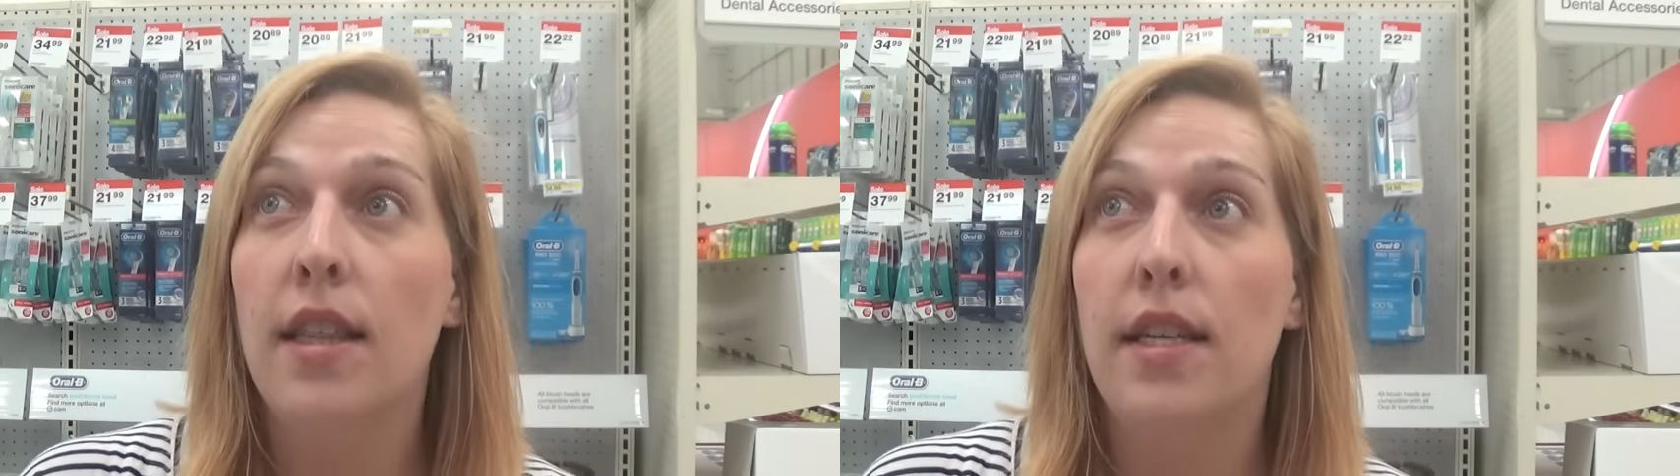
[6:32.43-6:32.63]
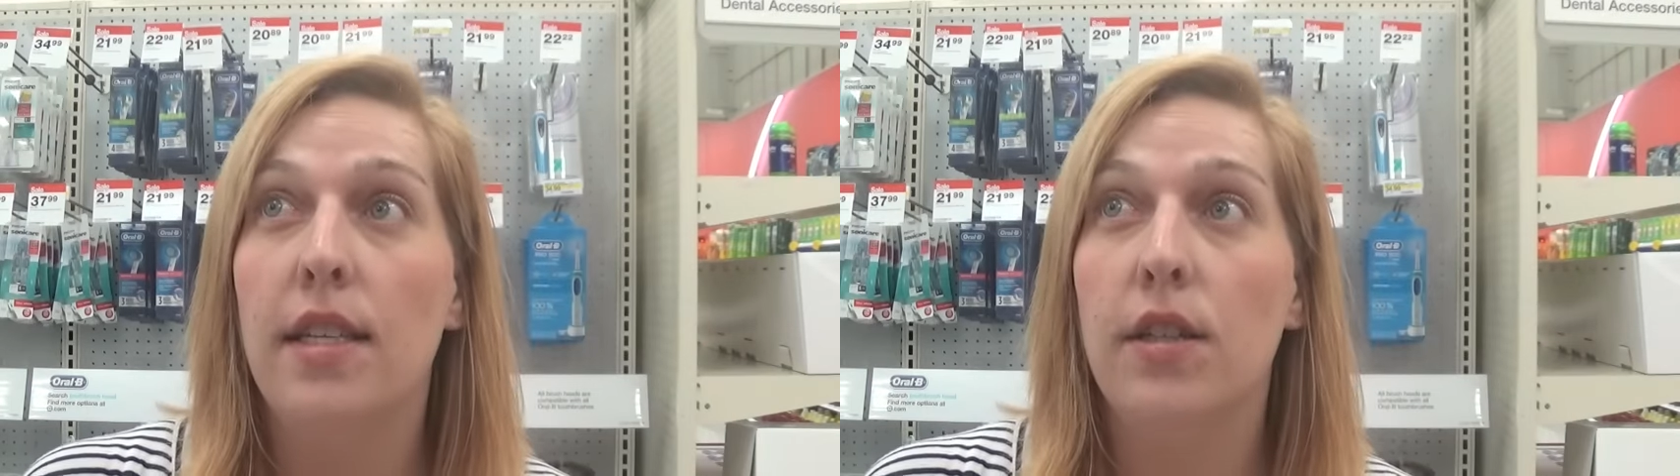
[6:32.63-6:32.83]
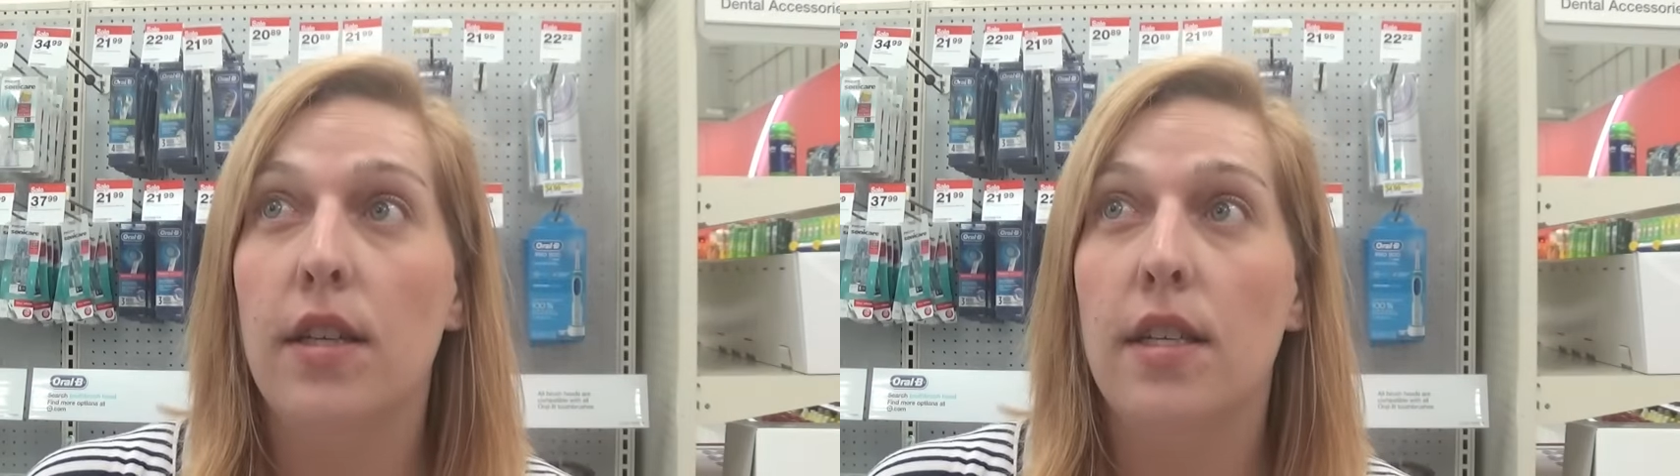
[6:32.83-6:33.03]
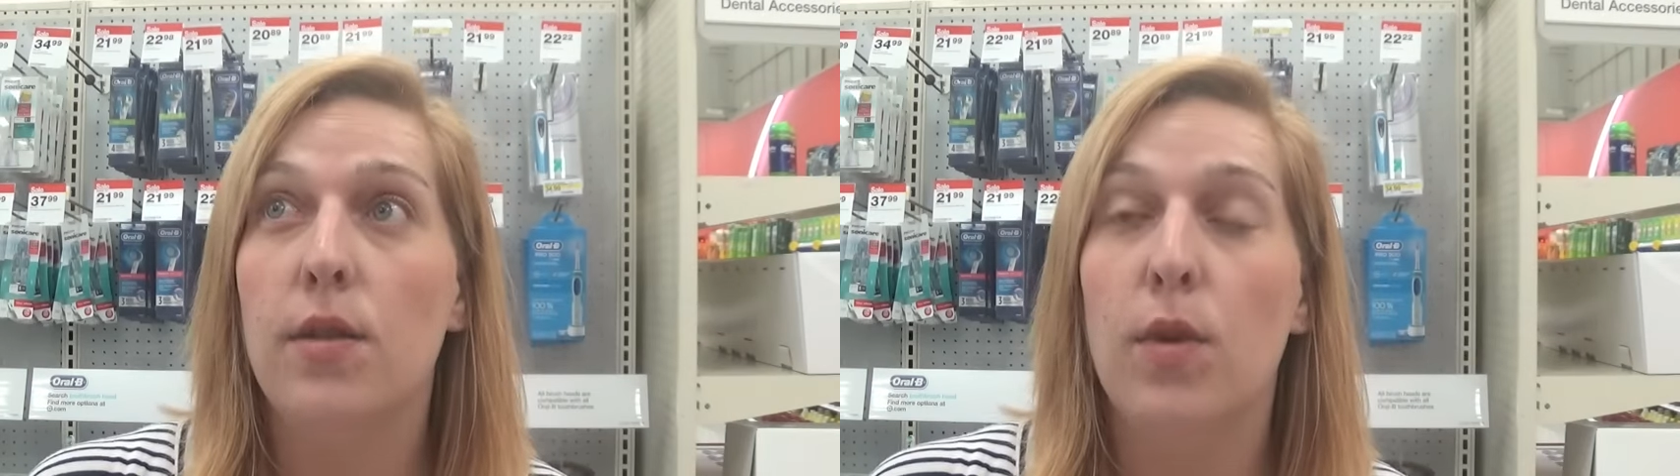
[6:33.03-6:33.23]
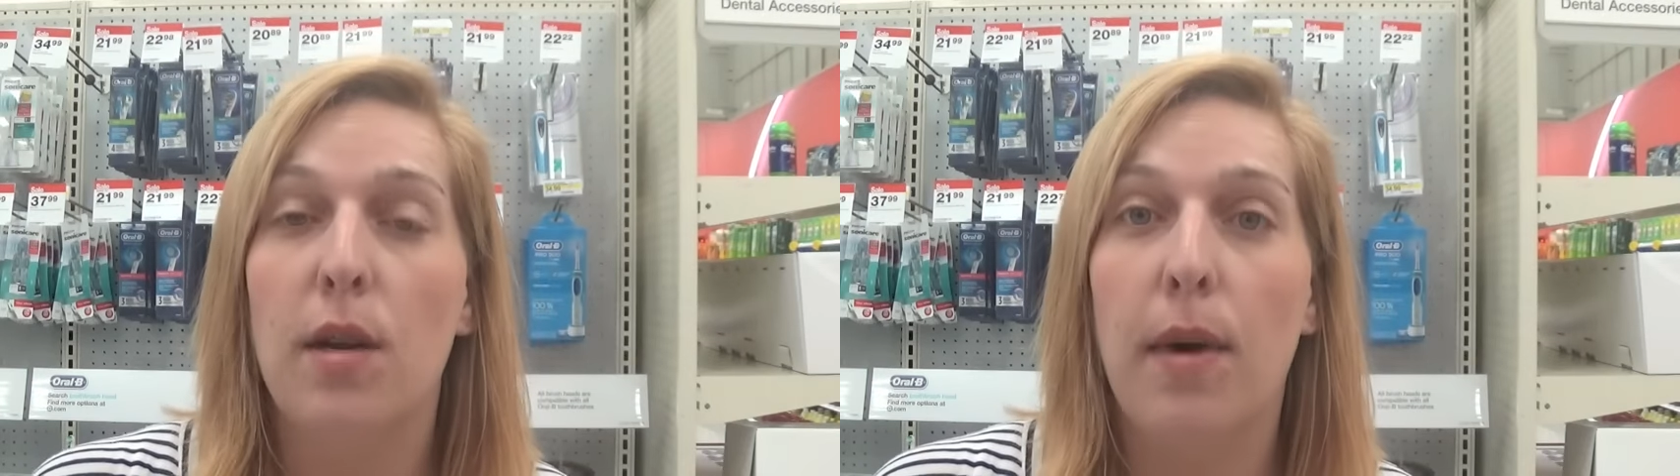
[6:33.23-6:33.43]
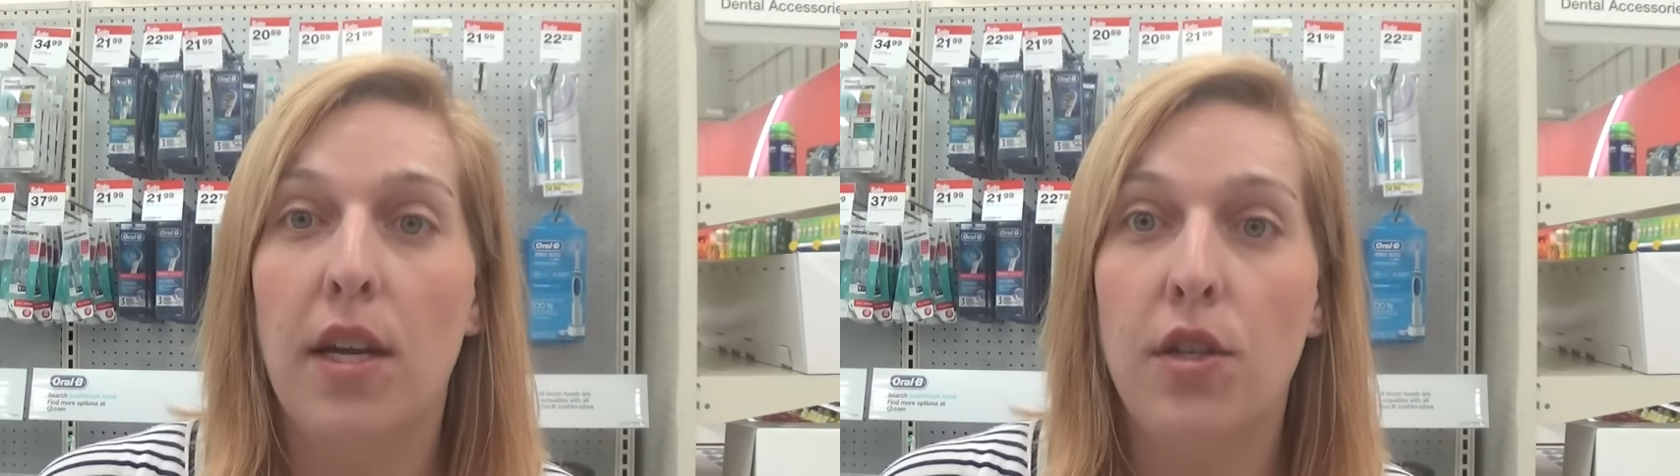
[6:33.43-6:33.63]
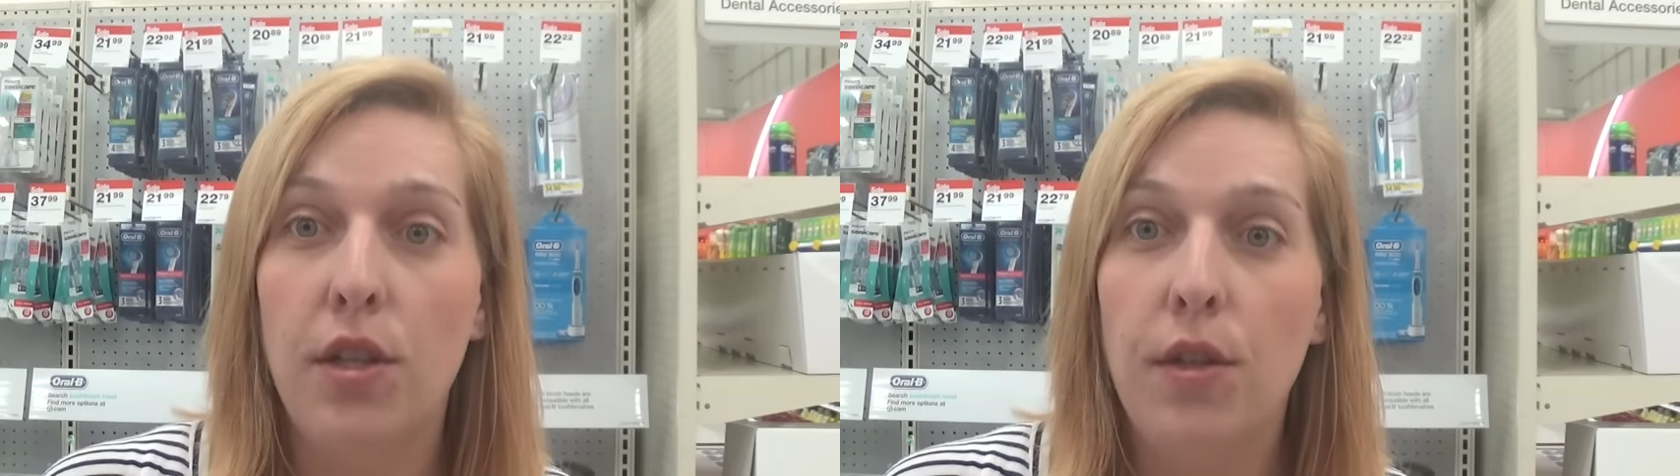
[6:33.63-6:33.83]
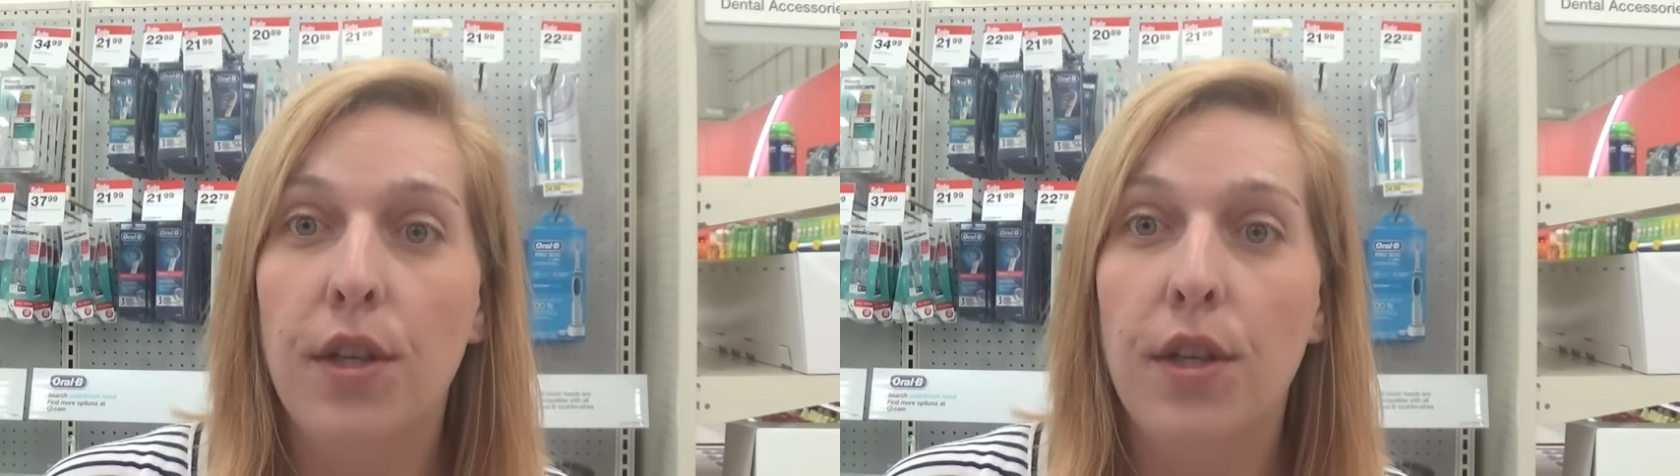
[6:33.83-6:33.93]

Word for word: The deal is when you buy two,